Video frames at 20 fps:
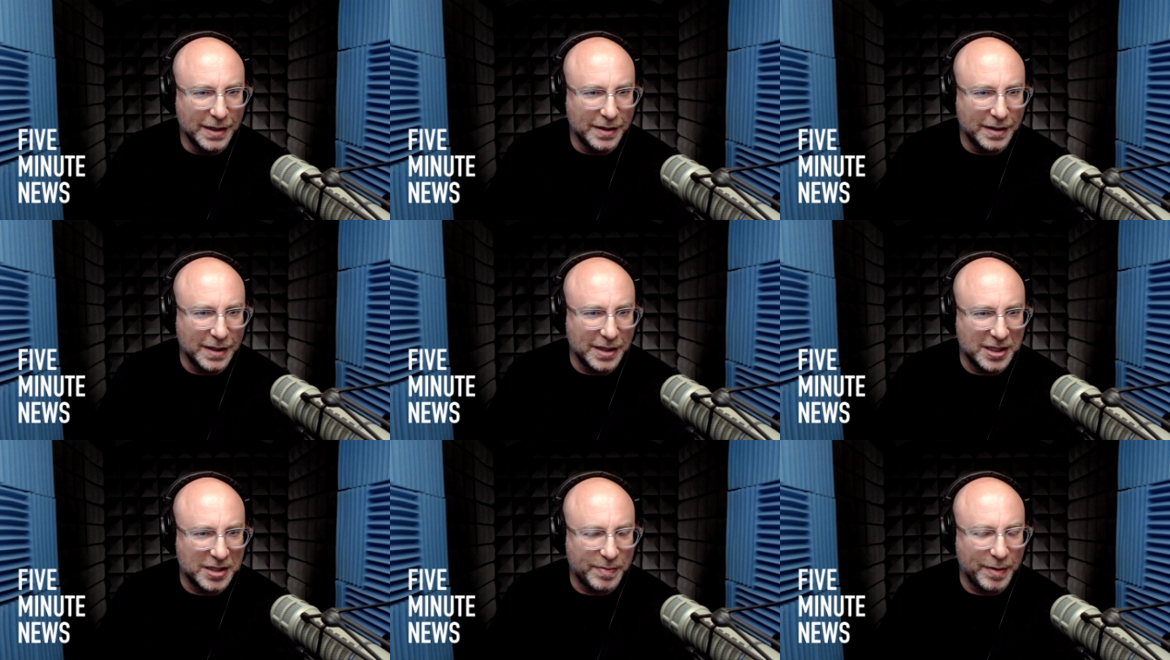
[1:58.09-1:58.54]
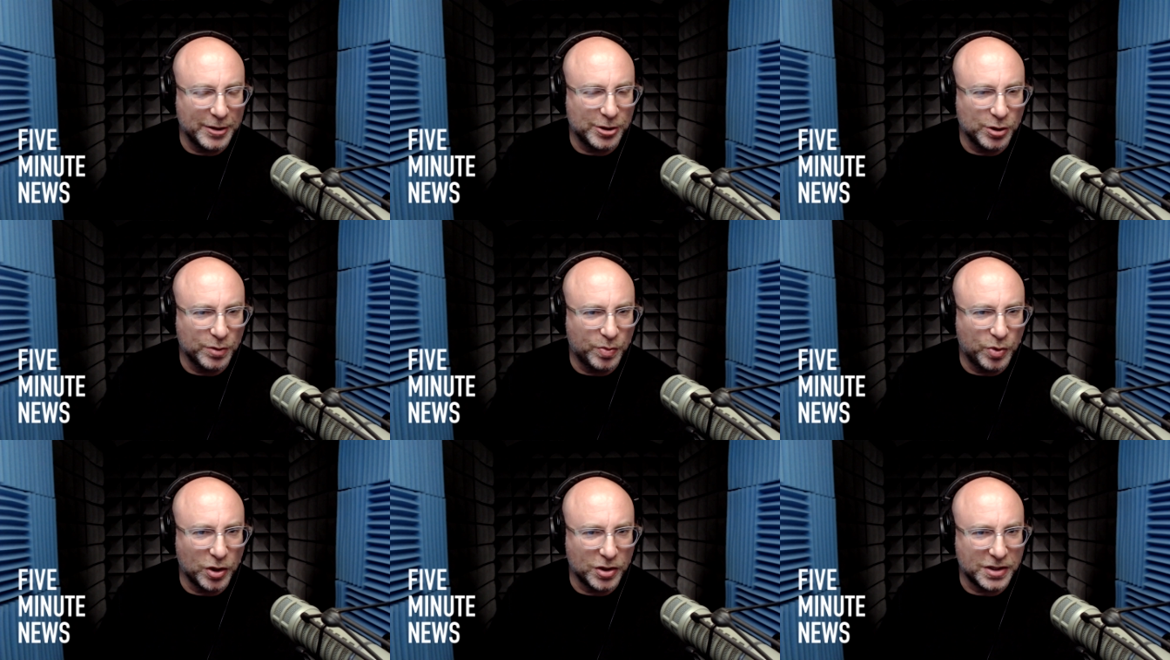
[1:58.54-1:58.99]
the
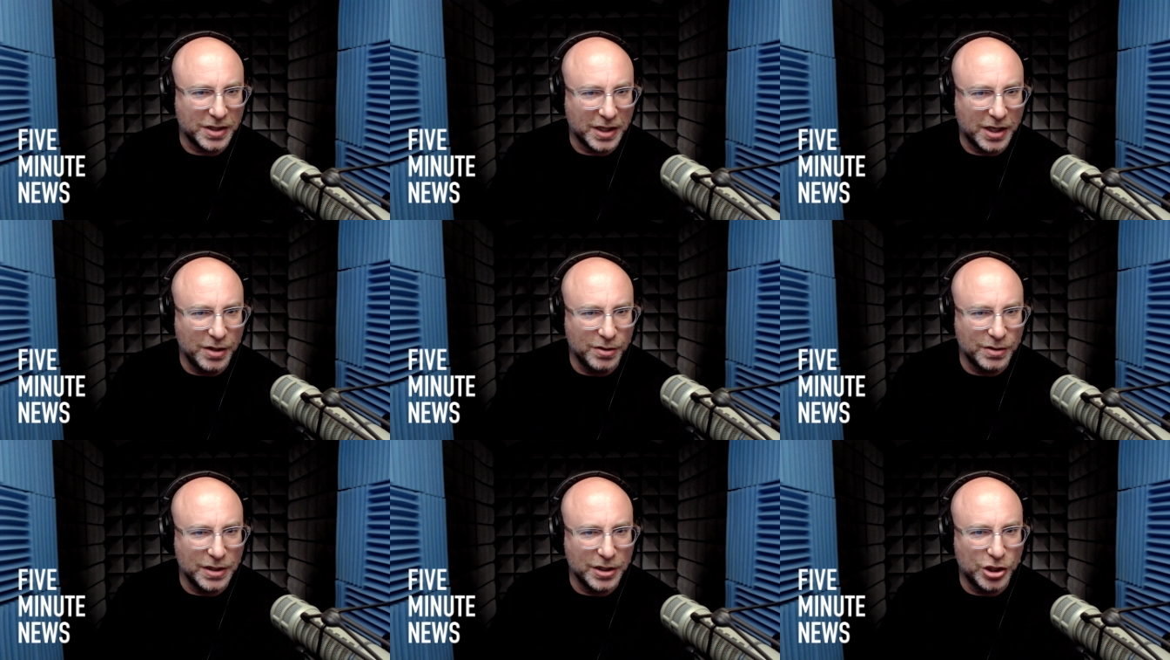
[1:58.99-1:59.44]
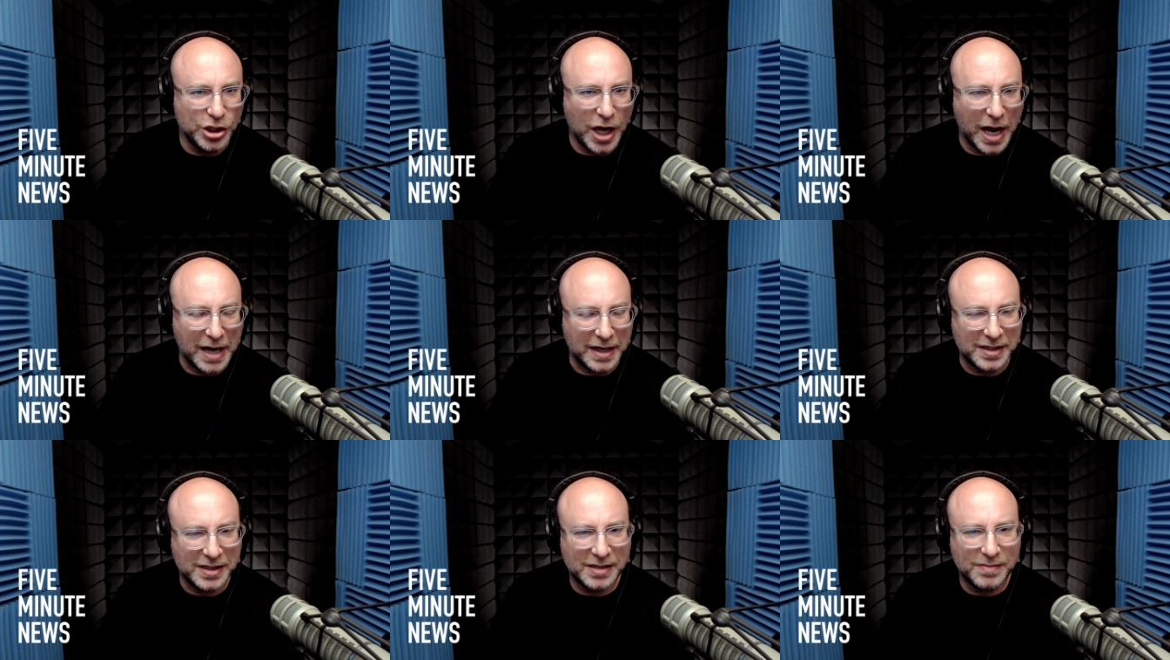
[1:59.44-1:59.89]
special prosecutor
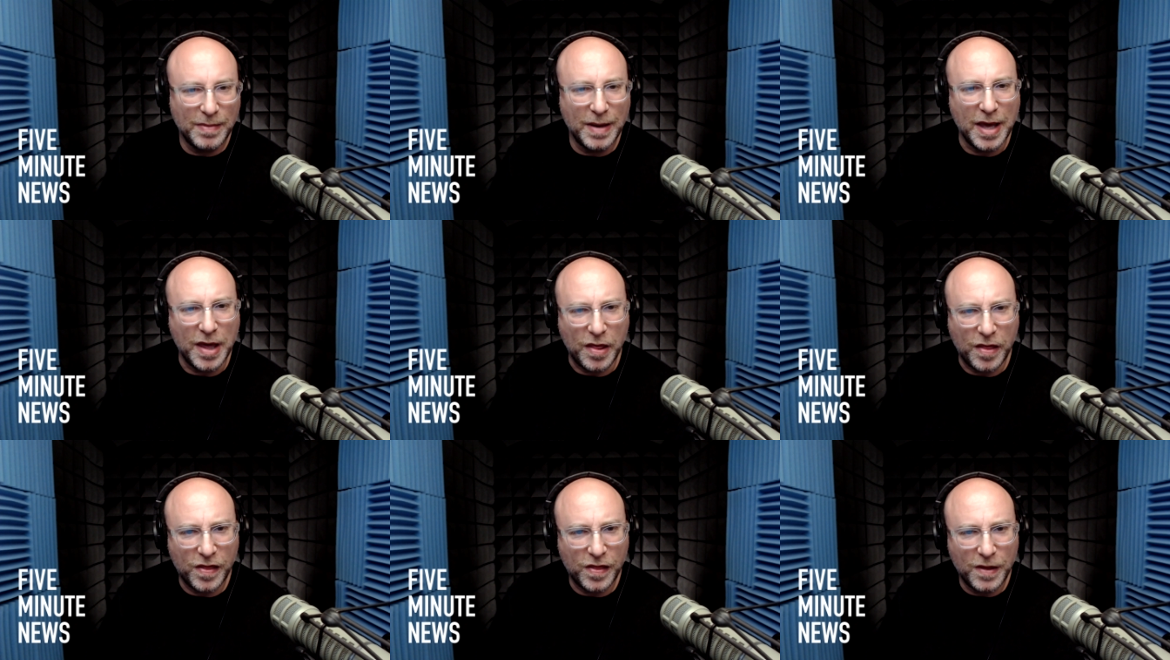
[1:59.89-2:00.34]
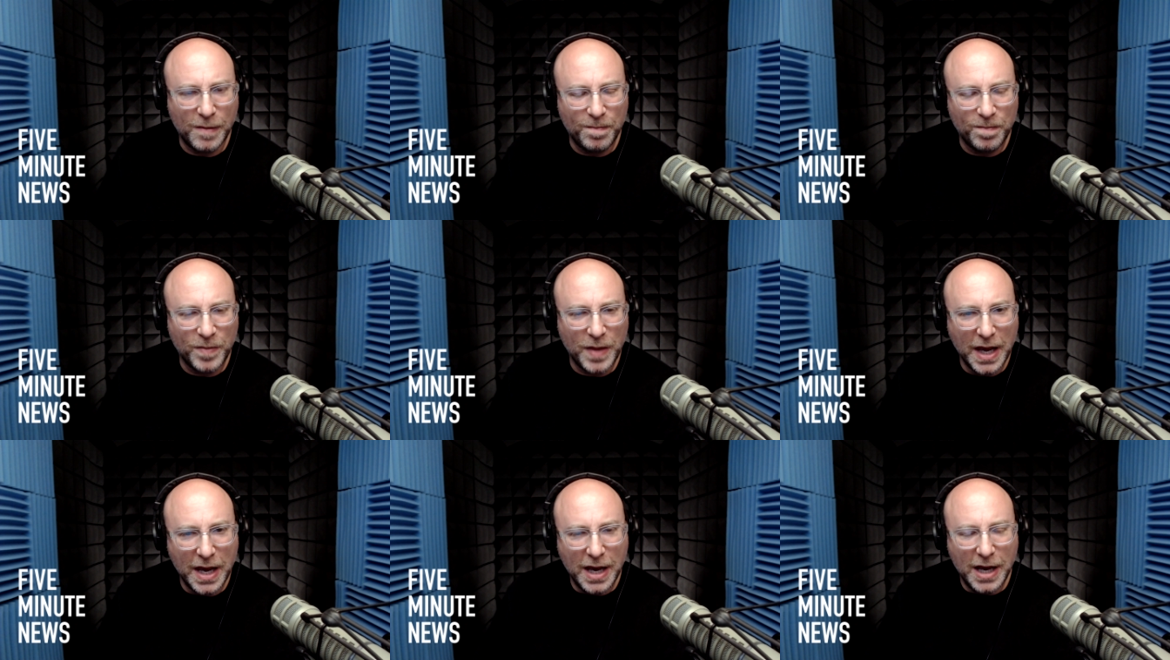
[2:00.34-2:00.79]
Jack Smith.
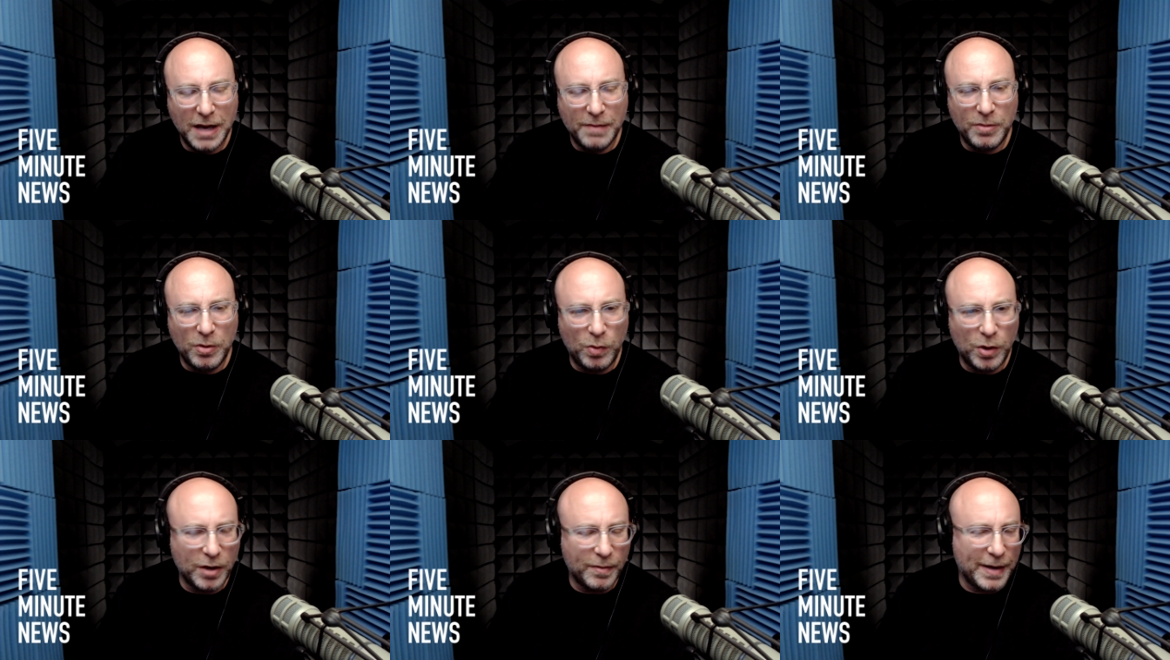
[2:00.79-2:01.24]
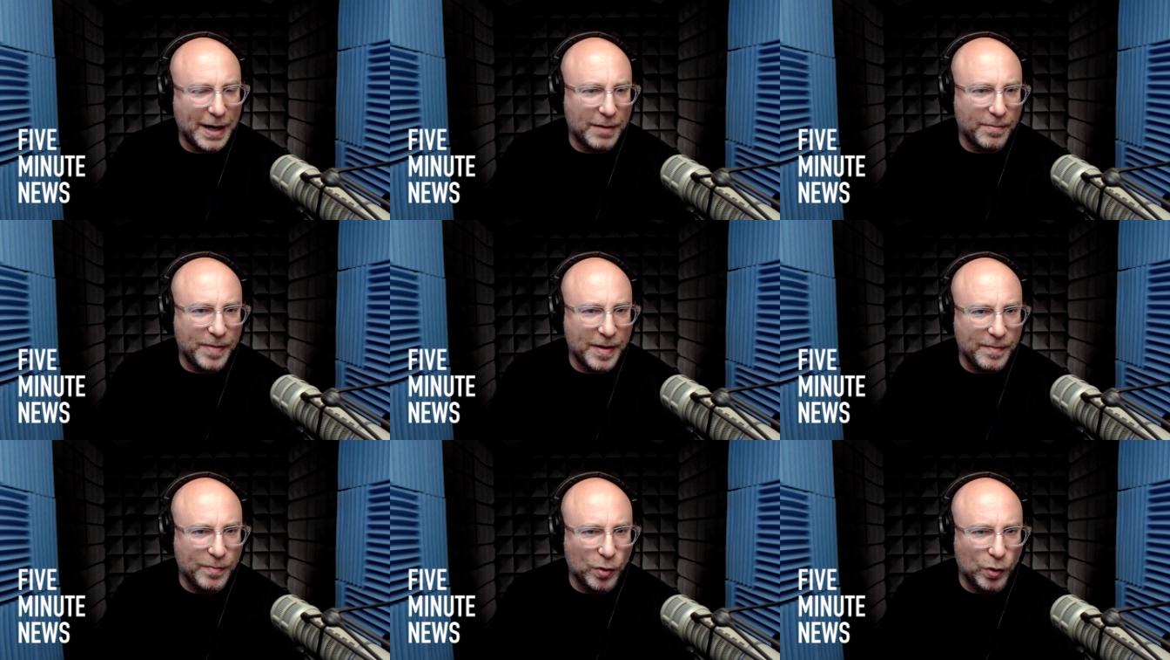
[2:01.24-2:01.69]
But what about
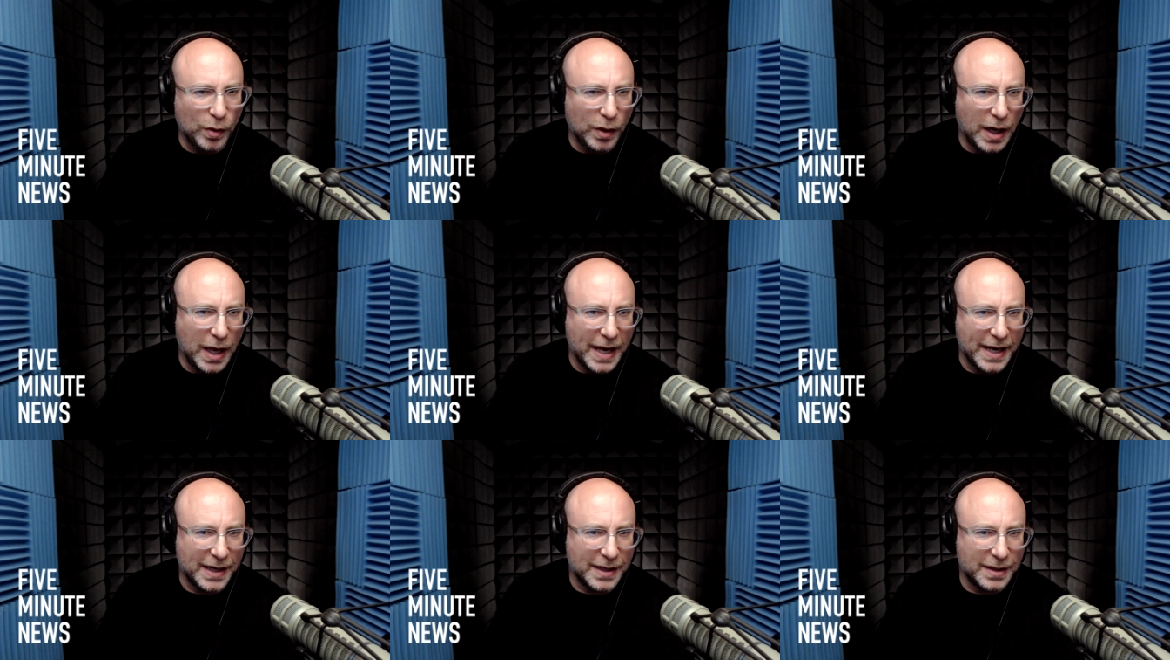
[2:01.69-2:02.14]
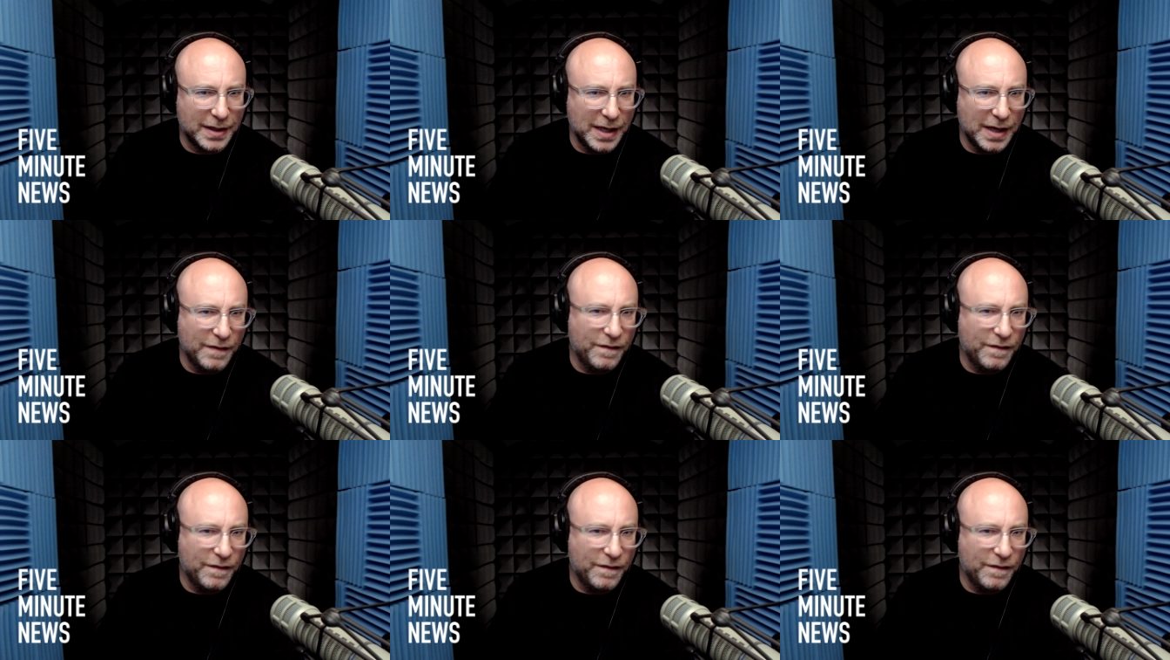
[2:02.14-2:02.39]
people like the